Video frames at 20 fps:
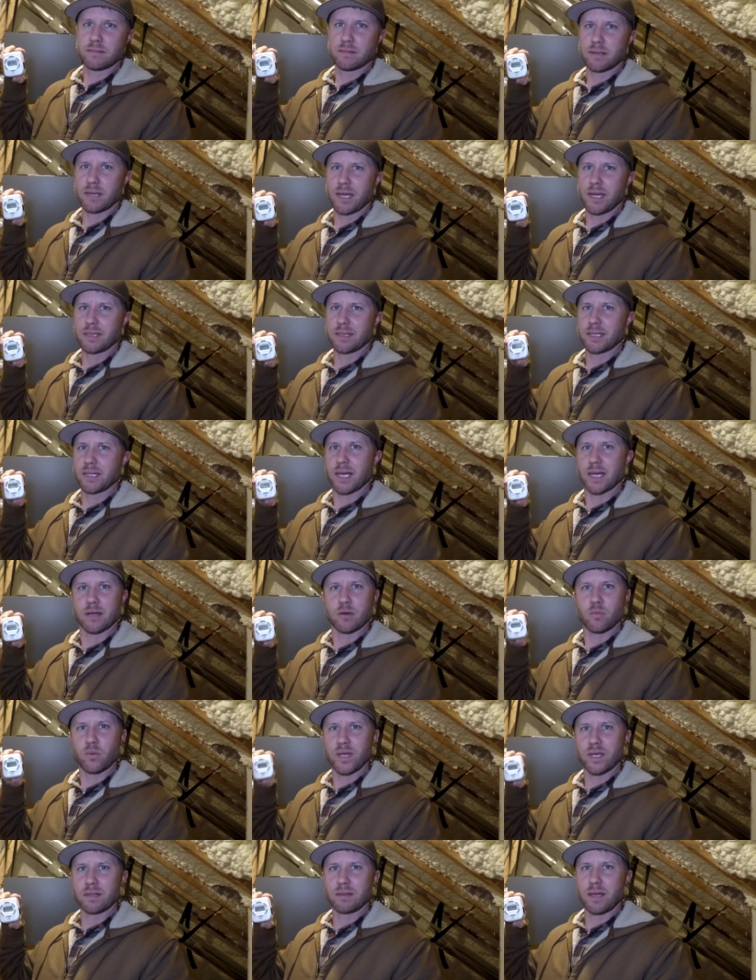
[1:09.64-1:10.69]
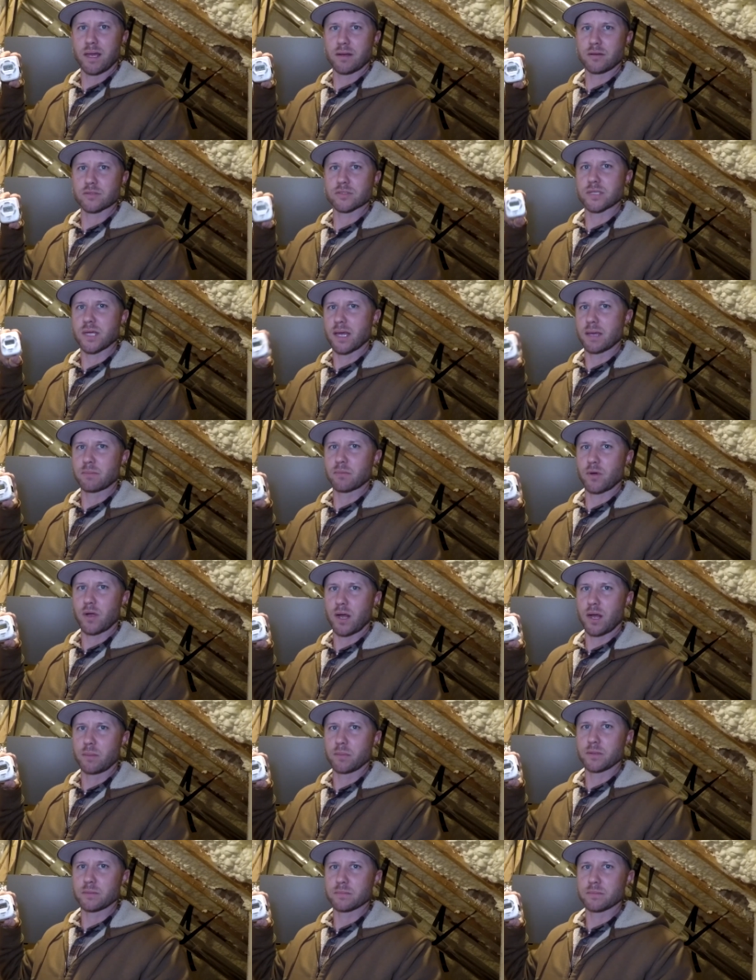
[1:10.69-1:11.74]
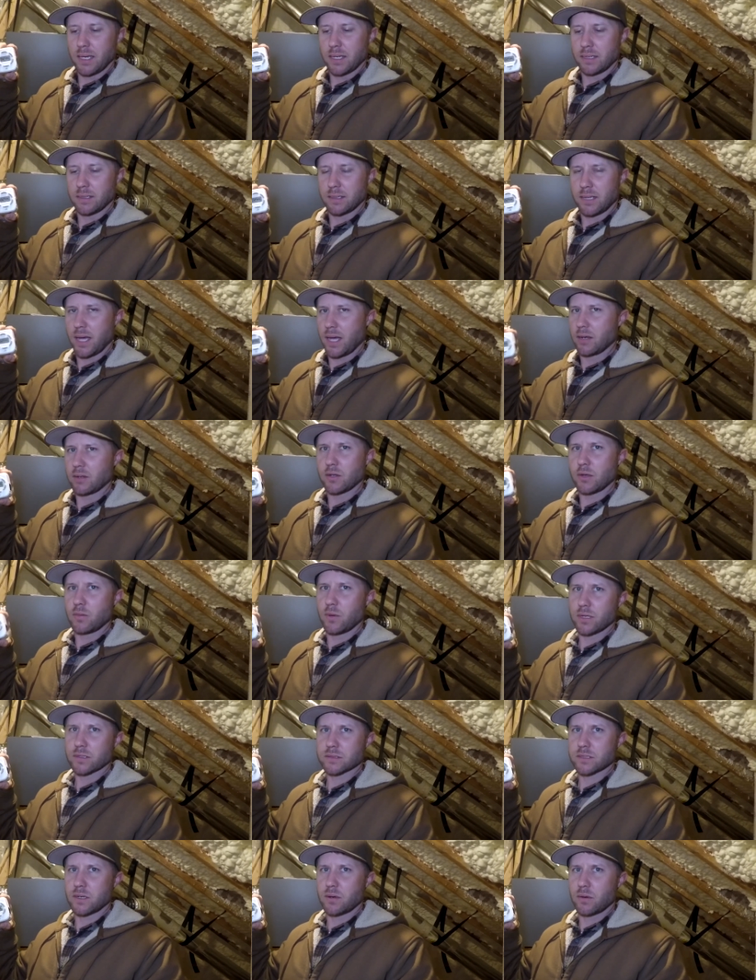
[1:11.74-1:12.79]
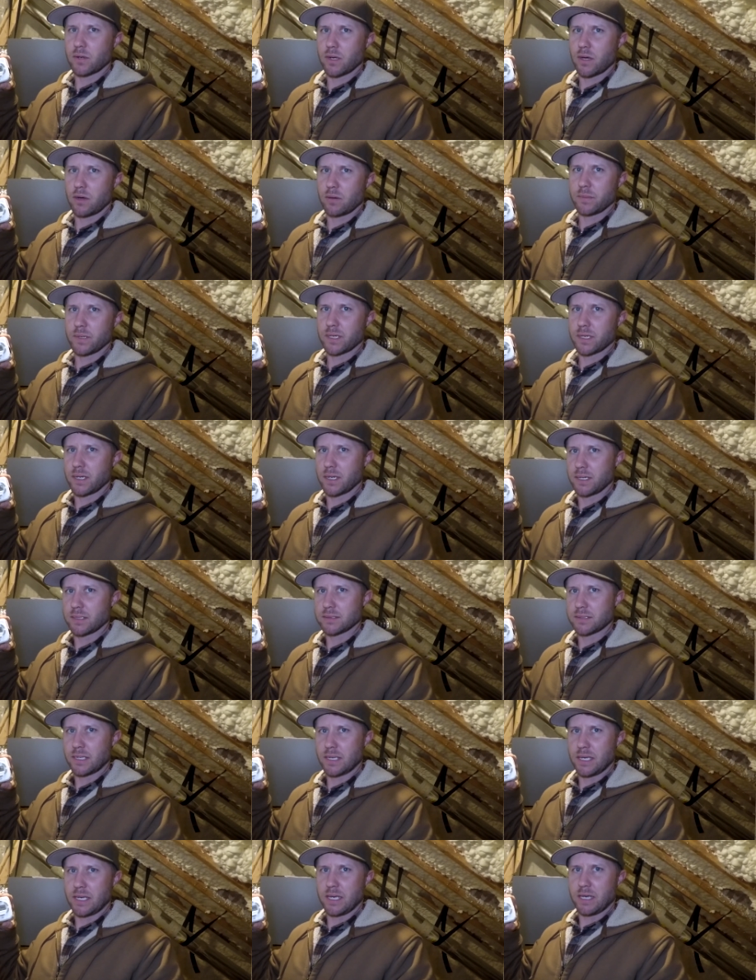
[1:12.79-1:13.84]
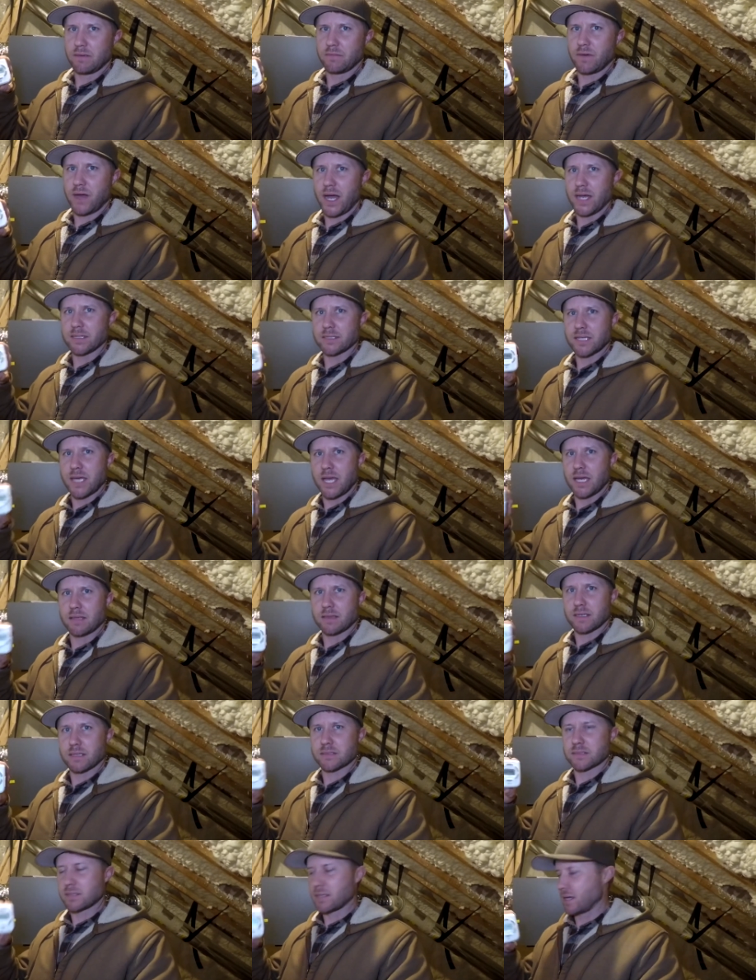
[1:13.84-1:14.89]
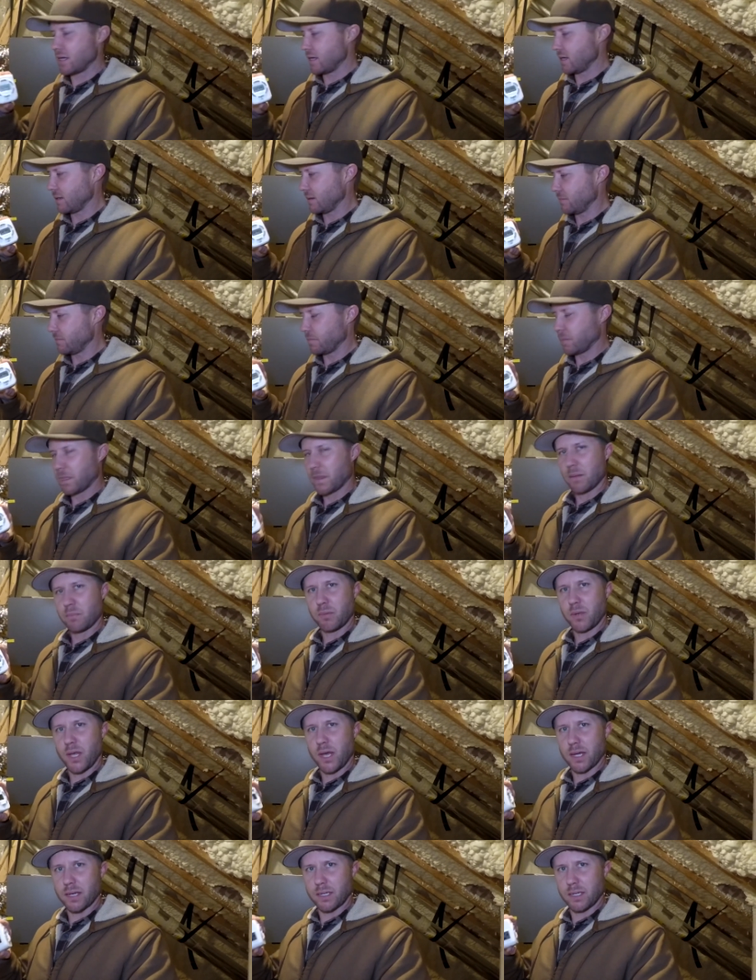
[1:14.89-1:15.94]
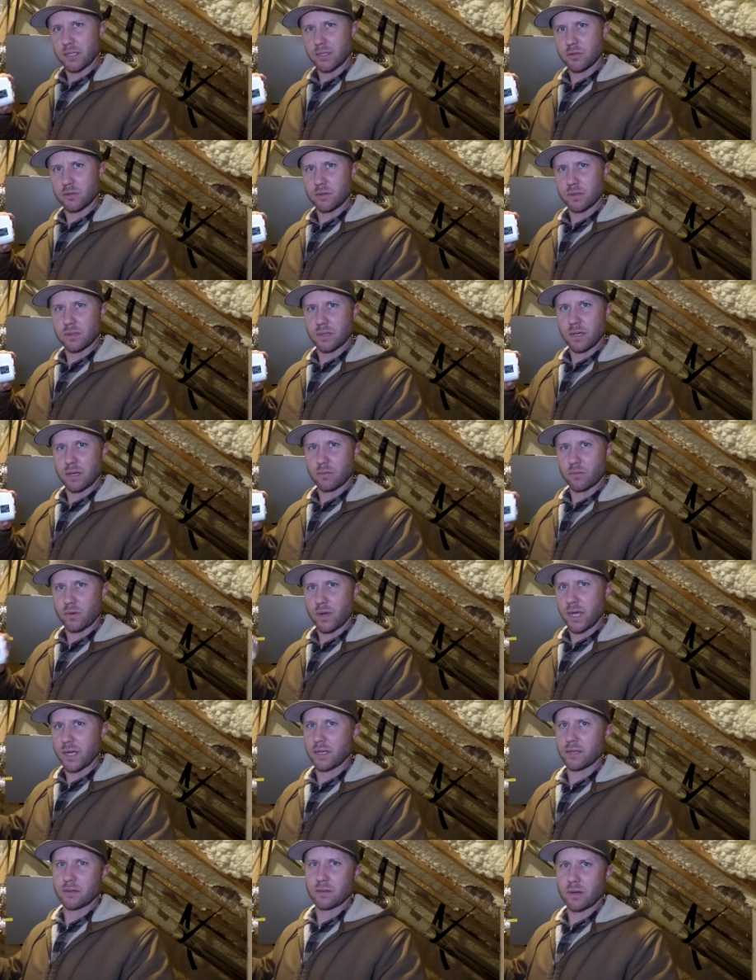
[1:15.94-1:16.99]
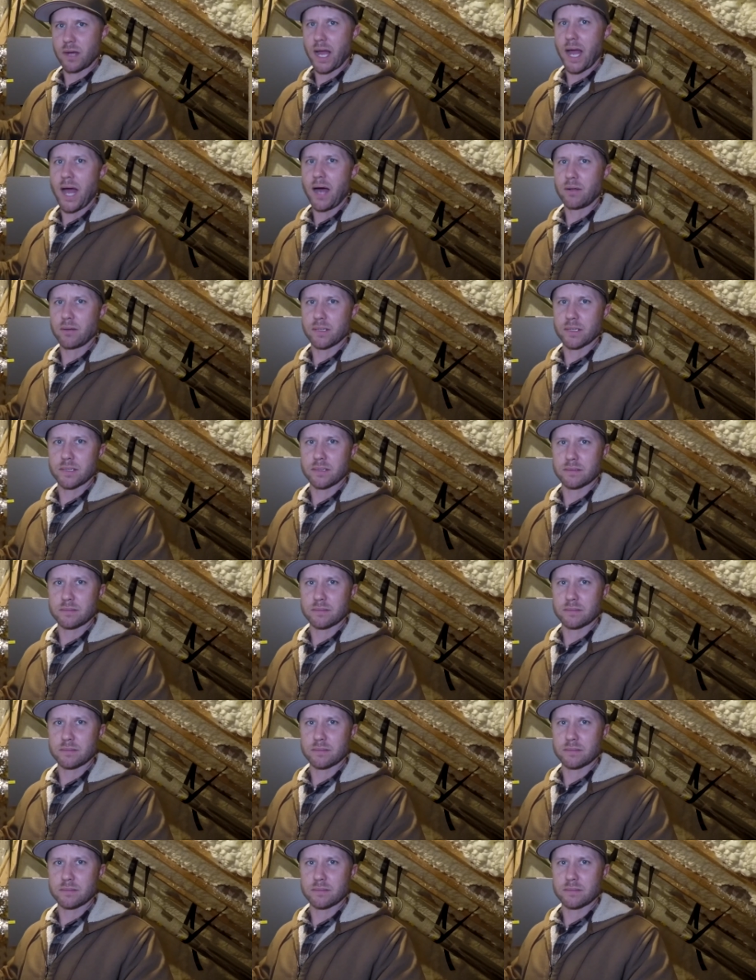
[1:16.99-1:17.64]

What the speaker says: and then like a week later, same problem. Now I don't know what's going on, because if I take this thing, plug it into a regular outlet